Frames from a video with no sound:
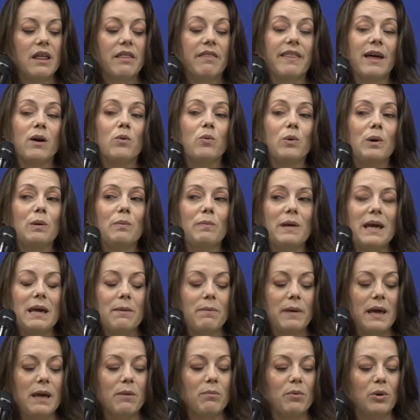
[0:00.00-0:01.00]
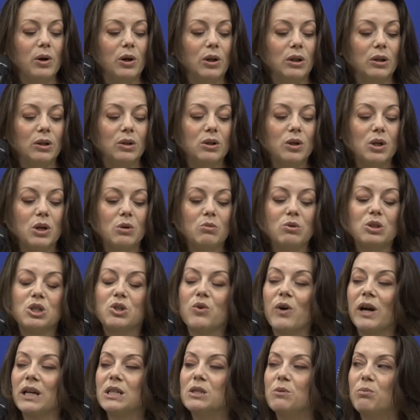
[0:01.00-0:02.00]
There will be people who will
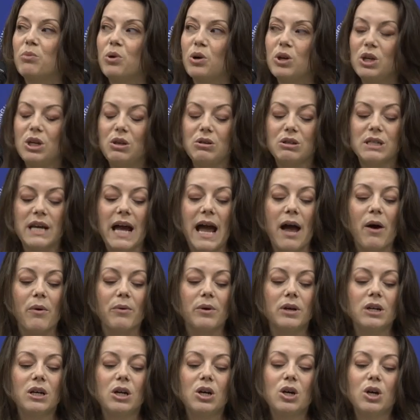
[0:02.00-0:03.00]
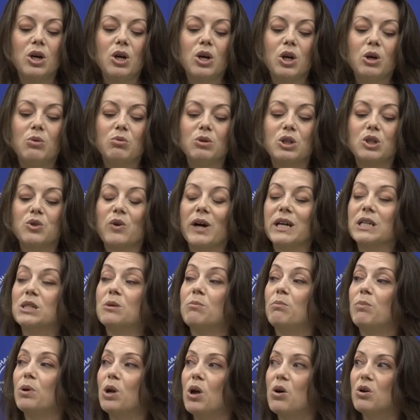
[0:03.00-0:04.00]
try to put you down, who will try
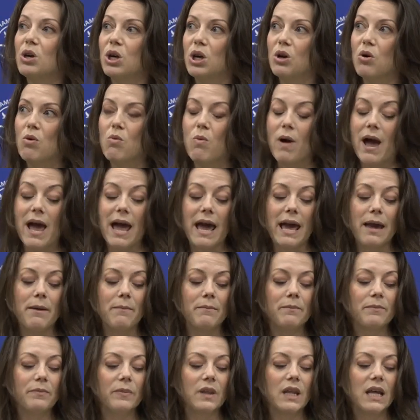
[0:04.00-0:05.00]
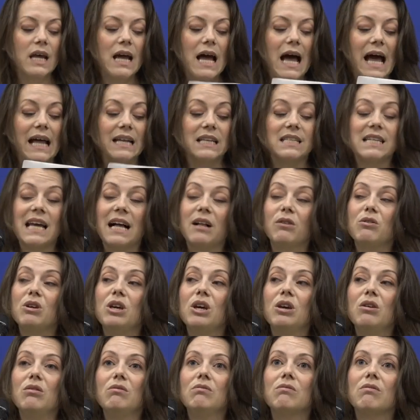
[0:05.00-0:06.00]
to block your way and tell
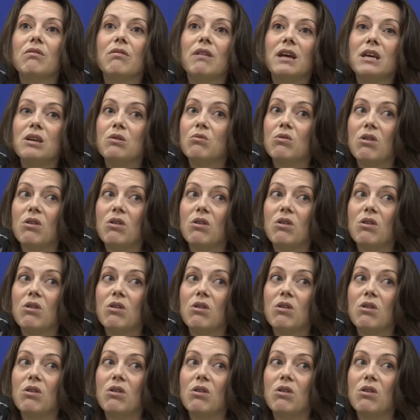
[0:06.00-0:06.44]
you that you